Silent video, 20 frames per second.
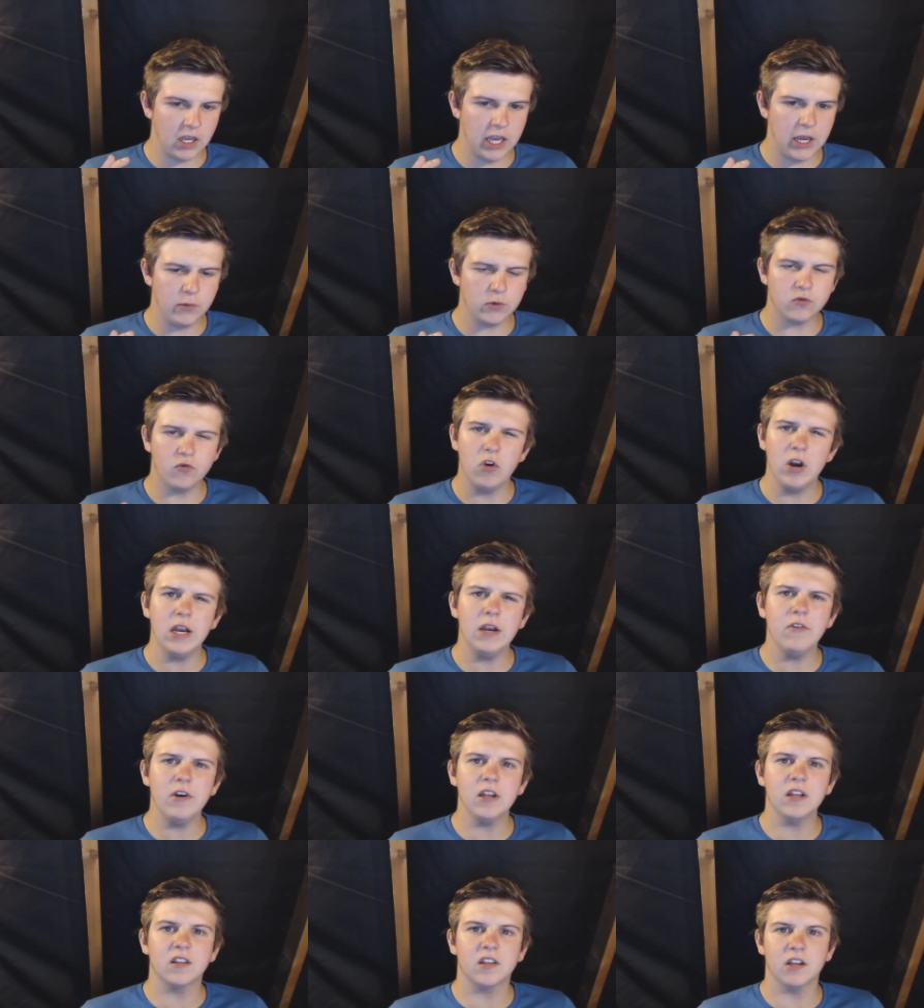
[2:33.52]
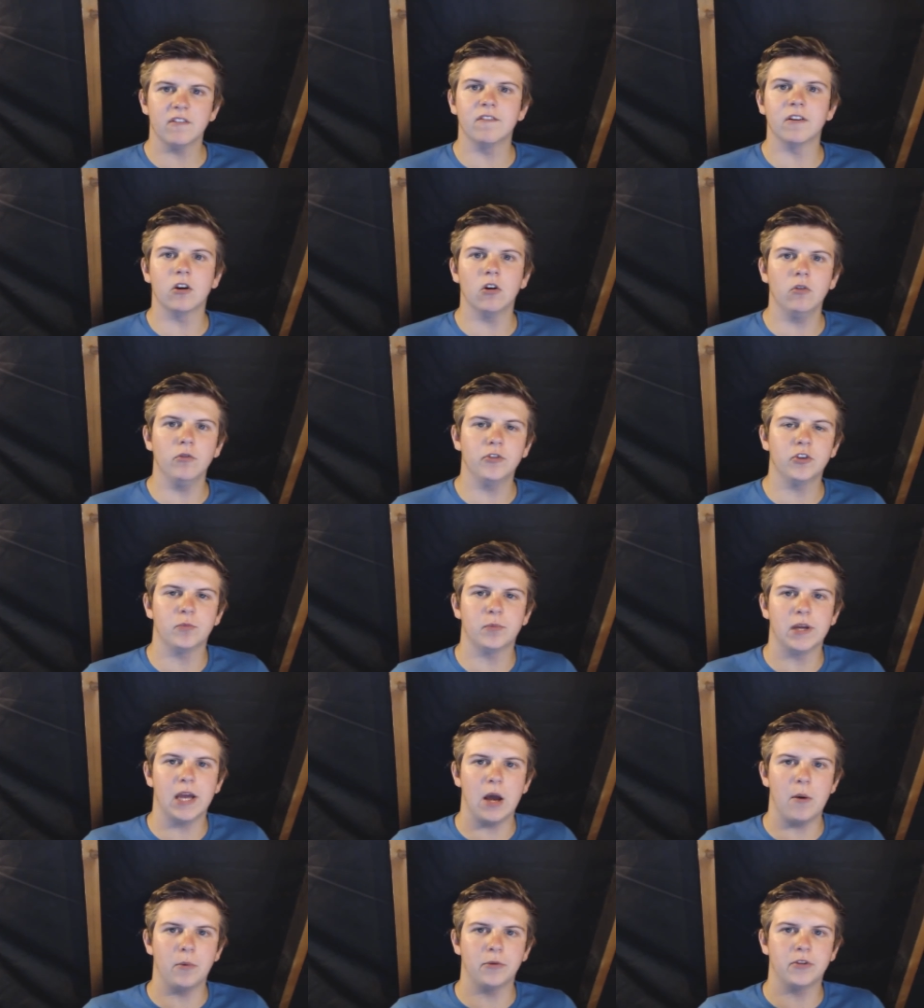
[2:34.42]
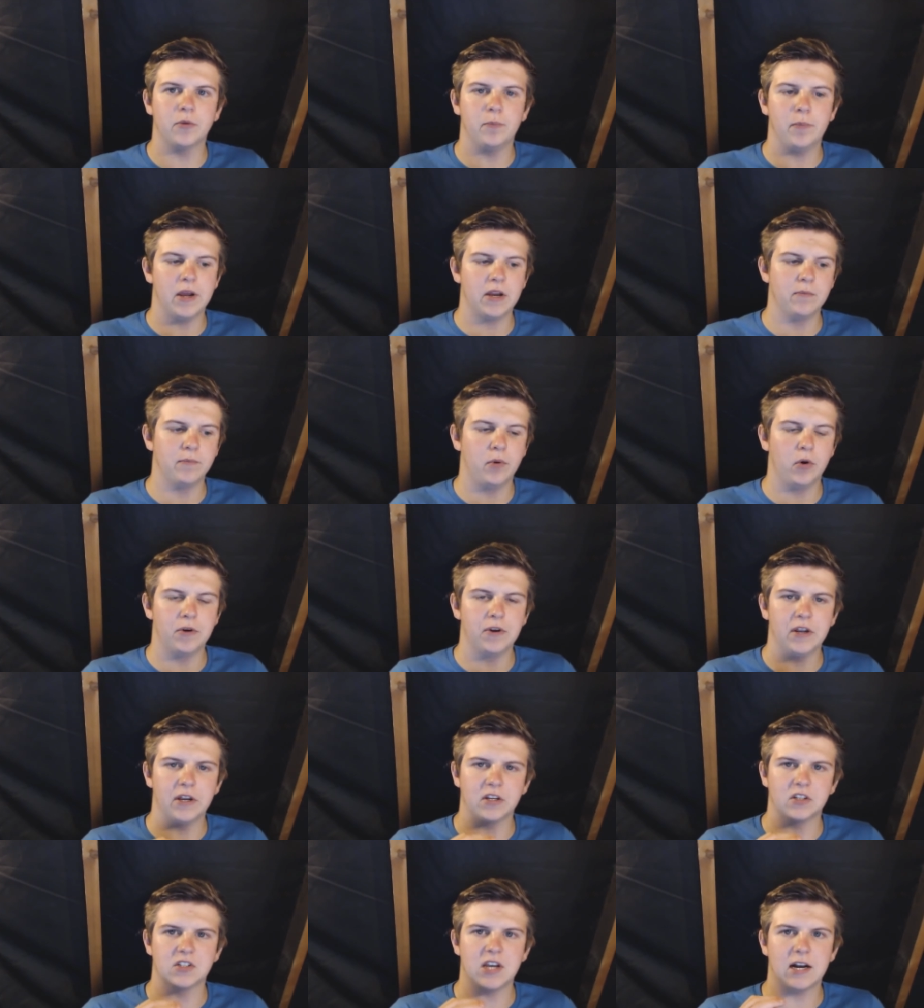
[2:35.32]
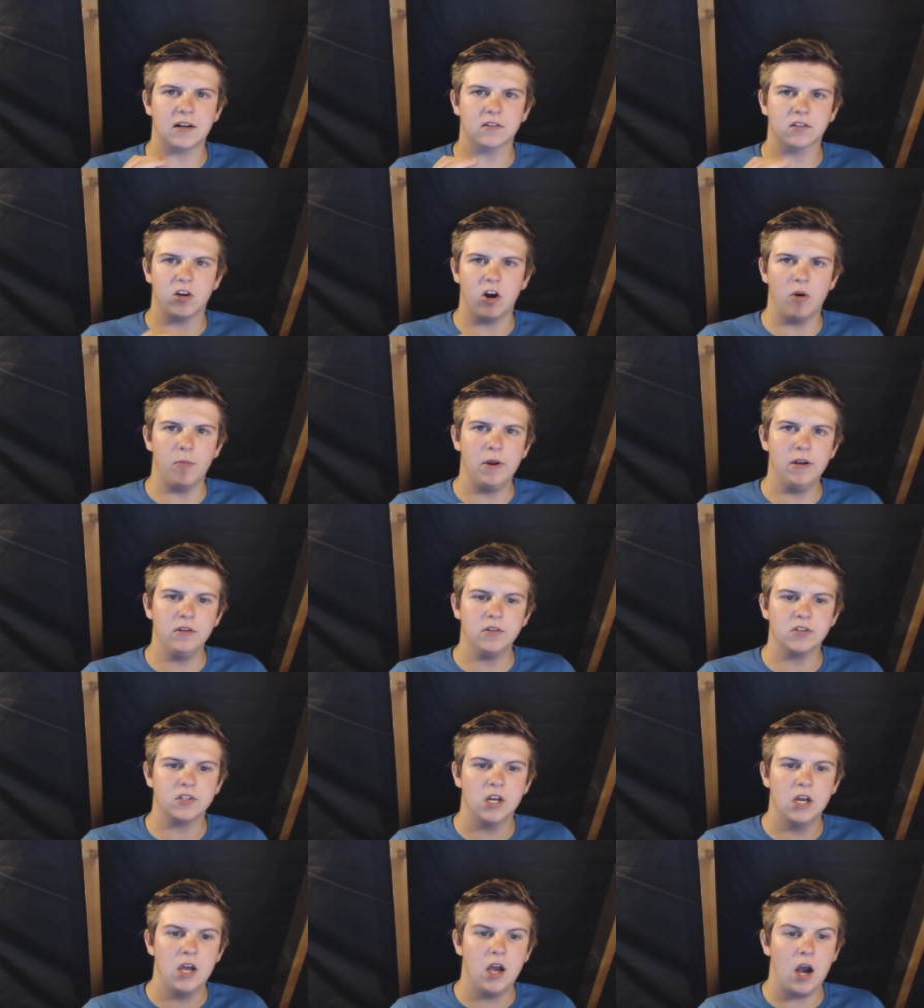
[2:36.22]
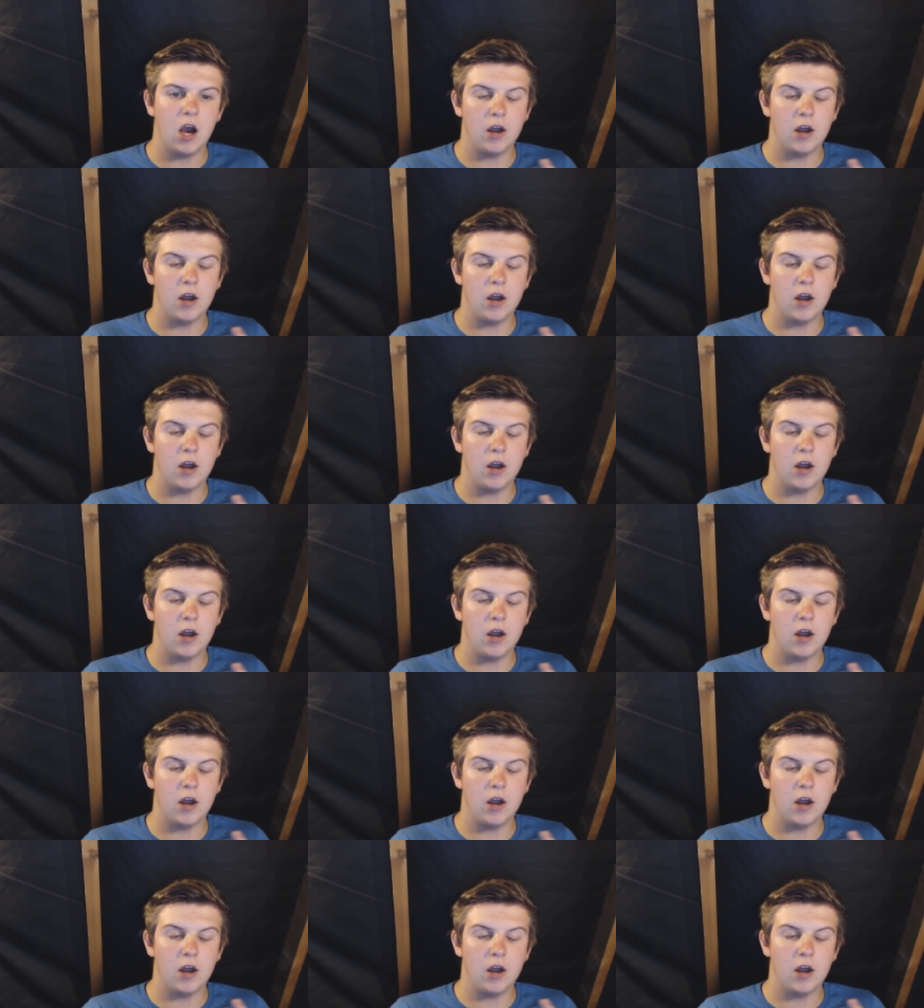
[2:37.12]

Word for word: It was really, really difficult to be able to pinpoint exact comments.